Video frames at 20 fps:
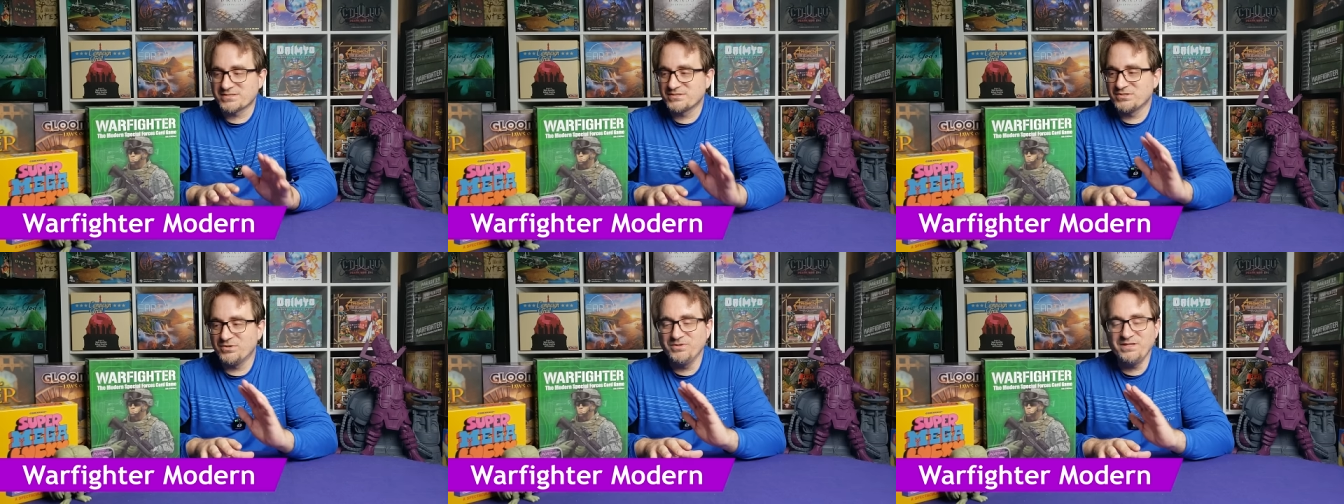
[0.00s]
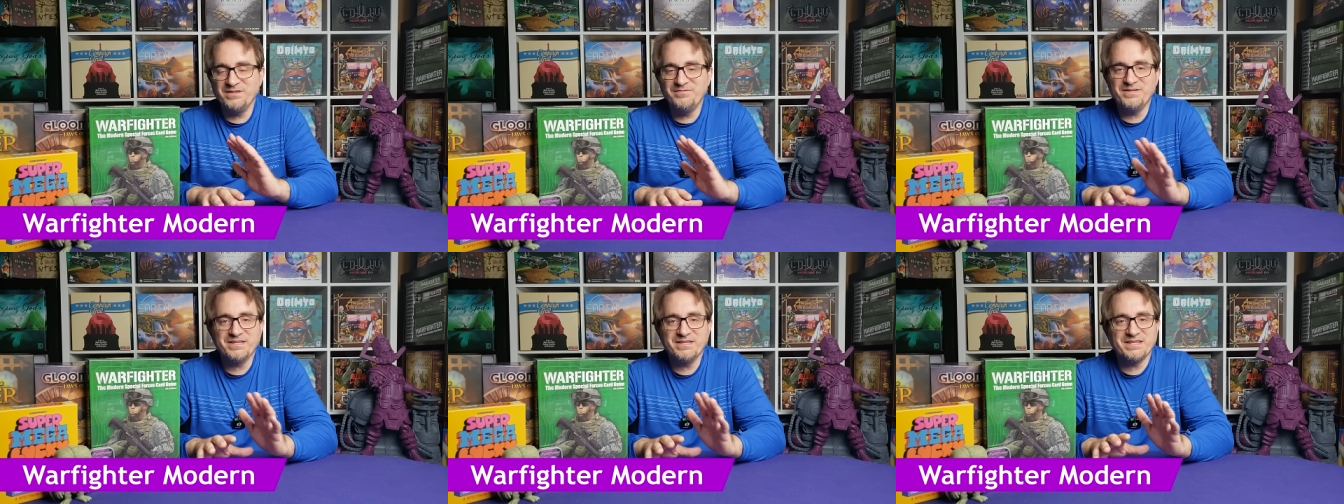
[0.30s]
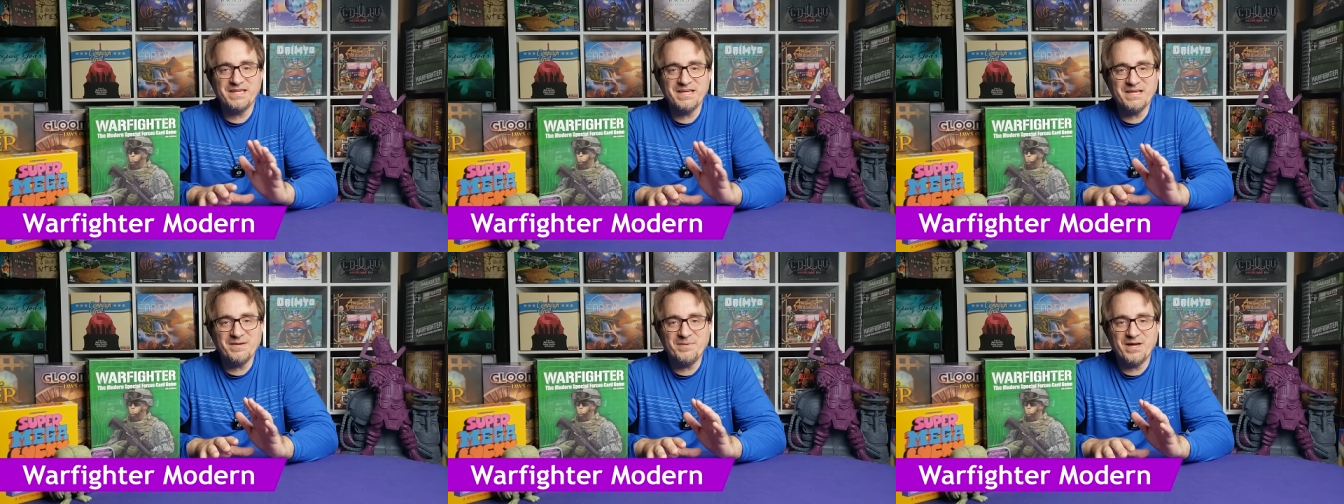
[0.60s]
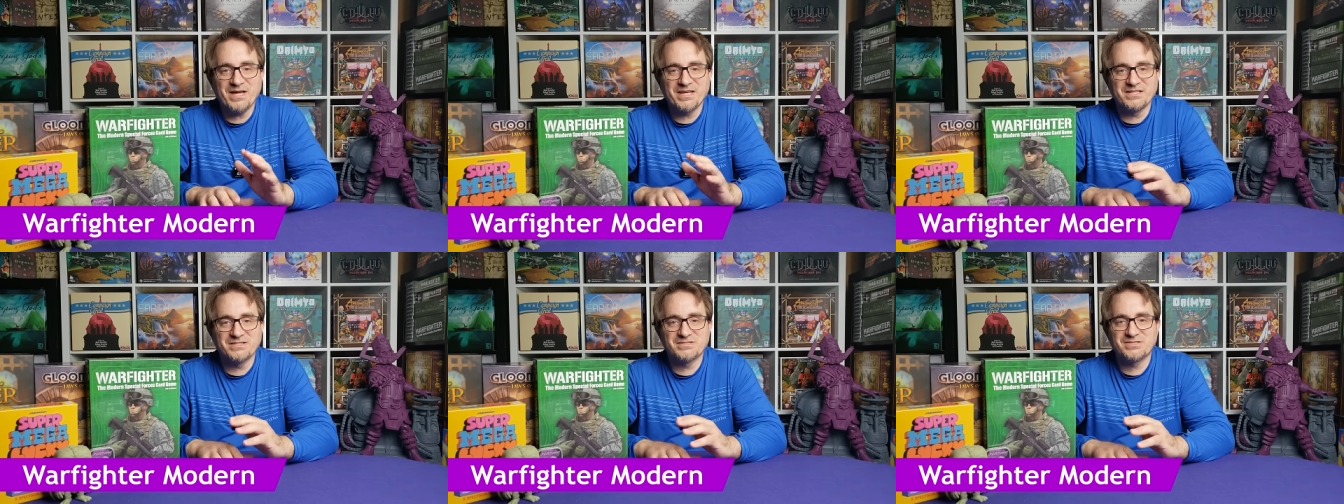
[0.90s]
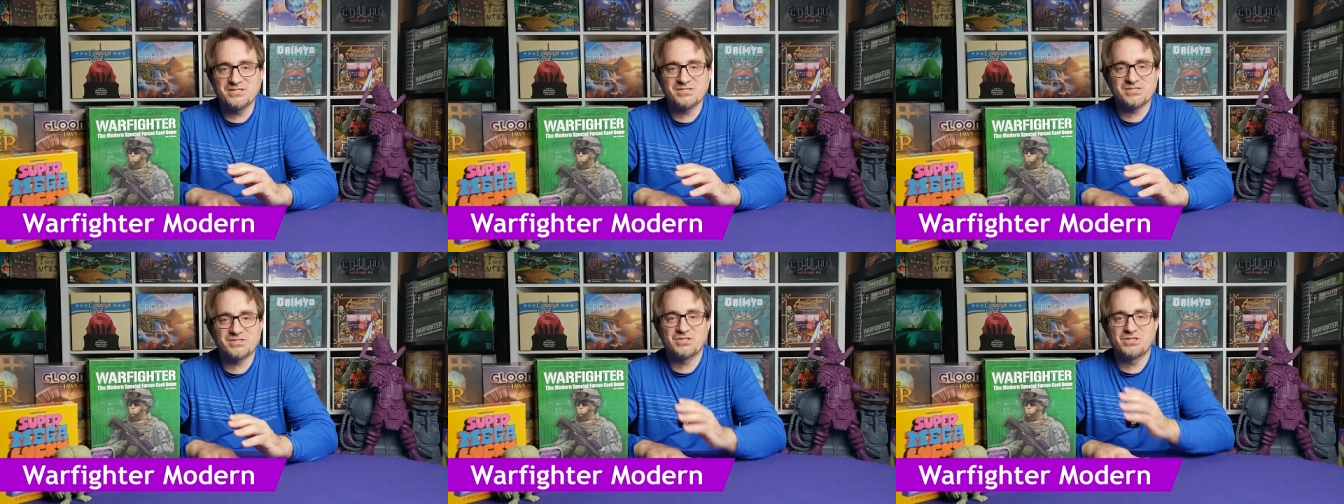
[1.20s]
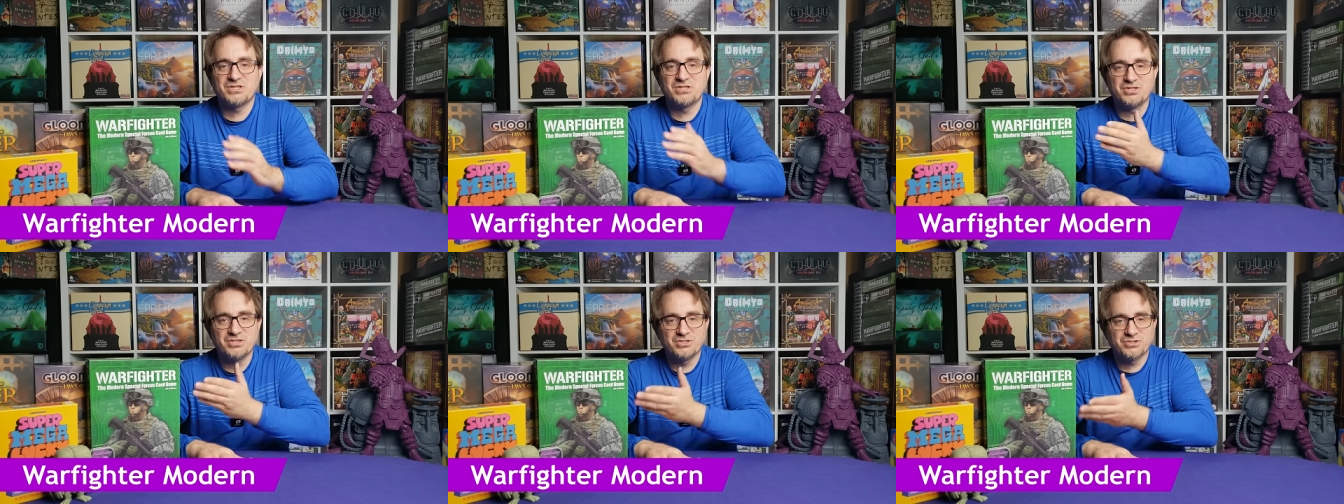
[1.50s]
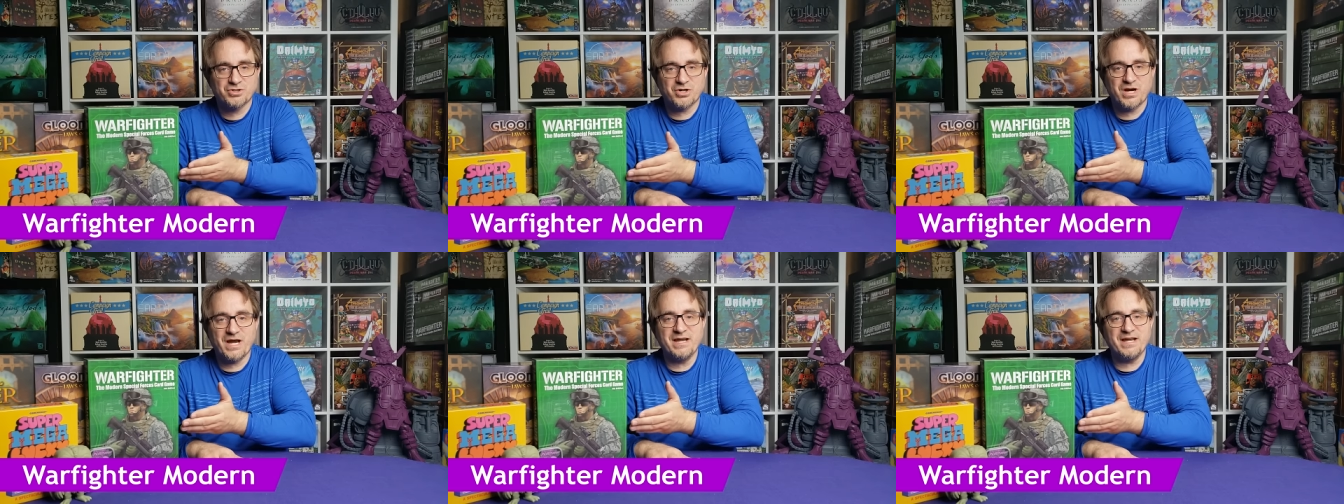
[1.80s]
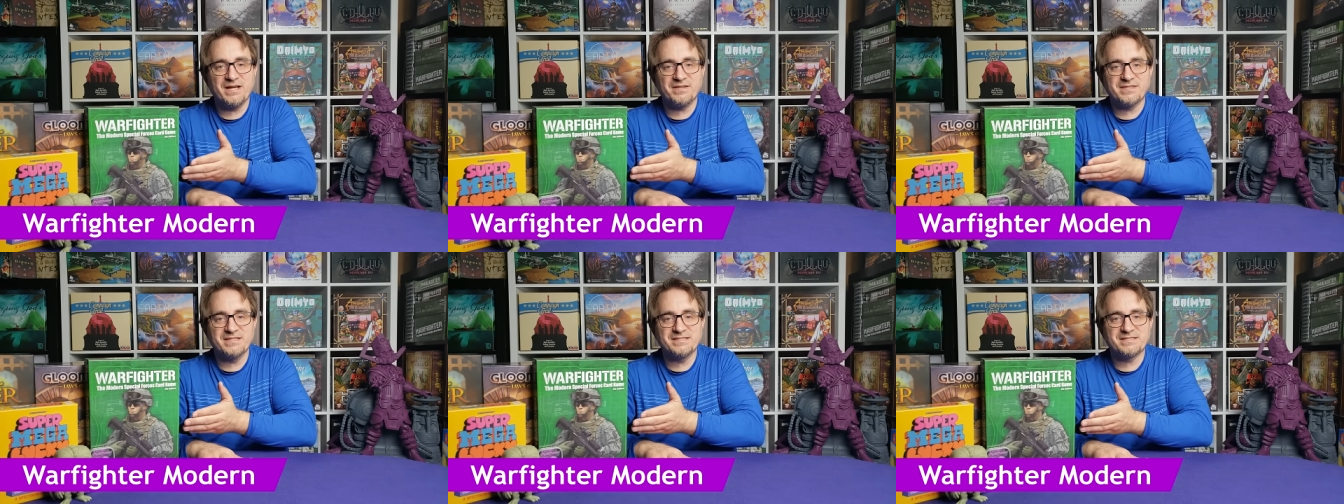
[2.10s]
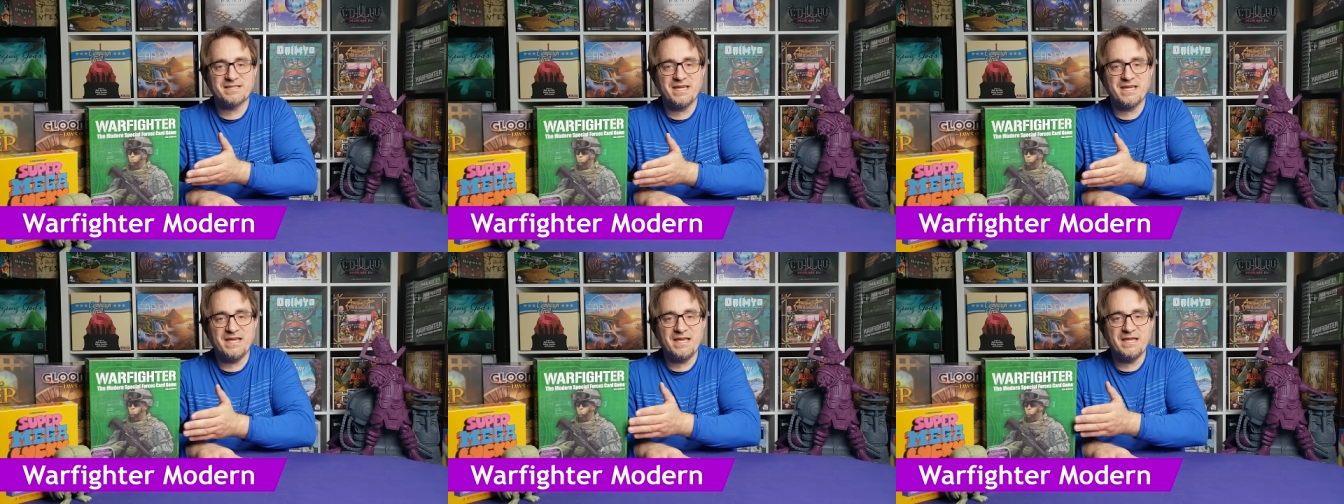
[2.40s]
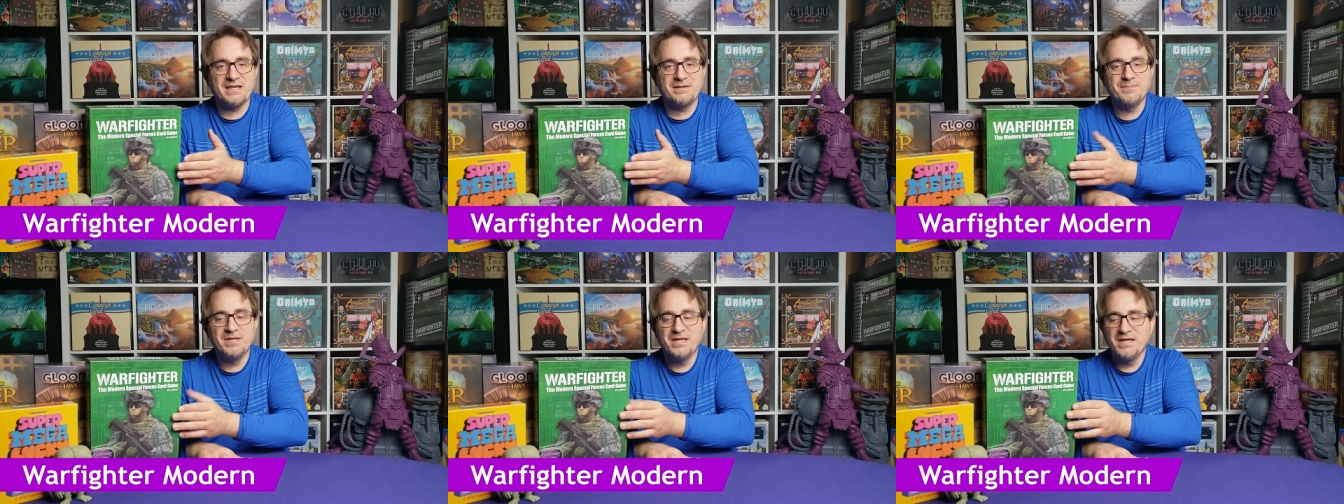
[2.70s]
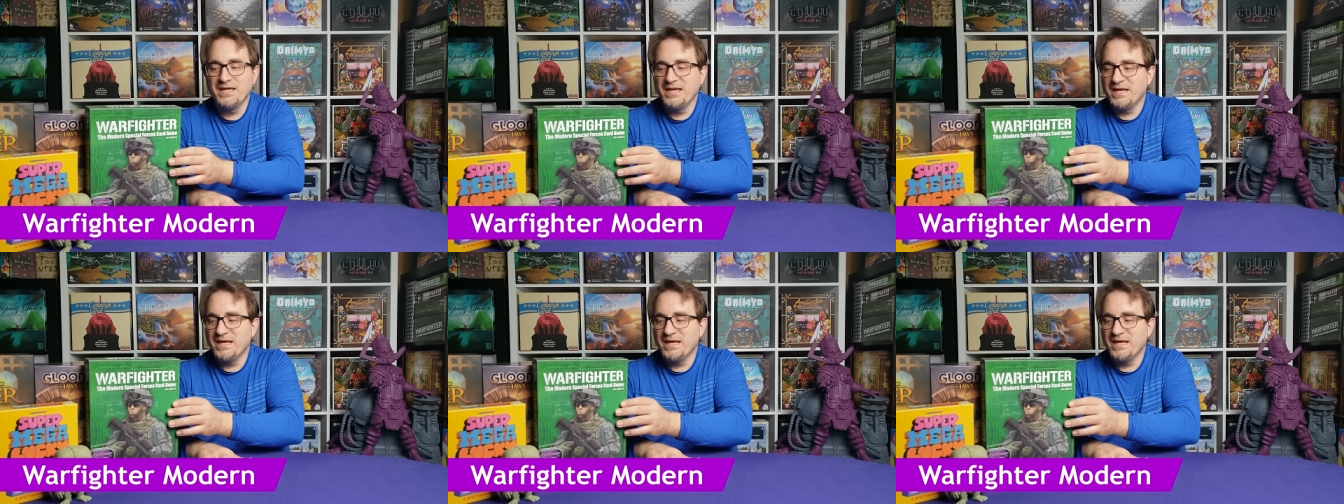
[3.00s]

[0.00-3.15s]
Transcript: Don't even think about it. Just try out this game